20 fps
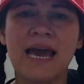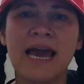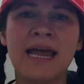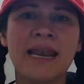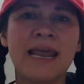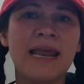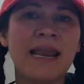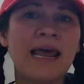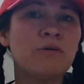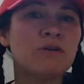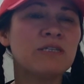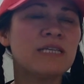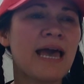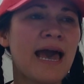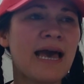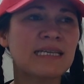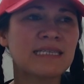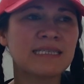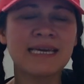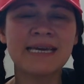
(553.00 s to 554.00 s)
And then I was
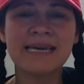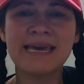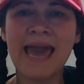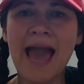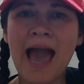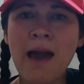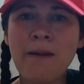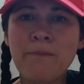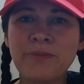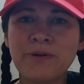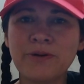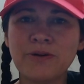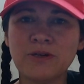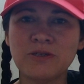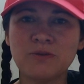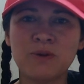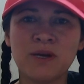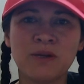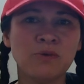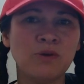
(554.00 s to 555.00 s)
asking
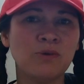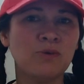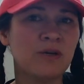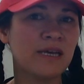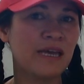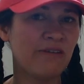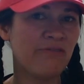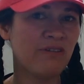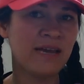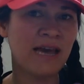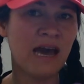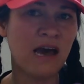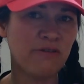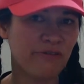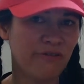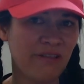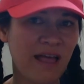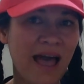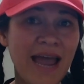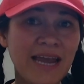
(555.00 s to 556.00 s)
campers when we were giving out
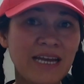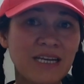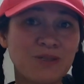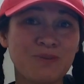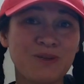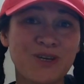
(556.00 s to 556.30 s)
flyers,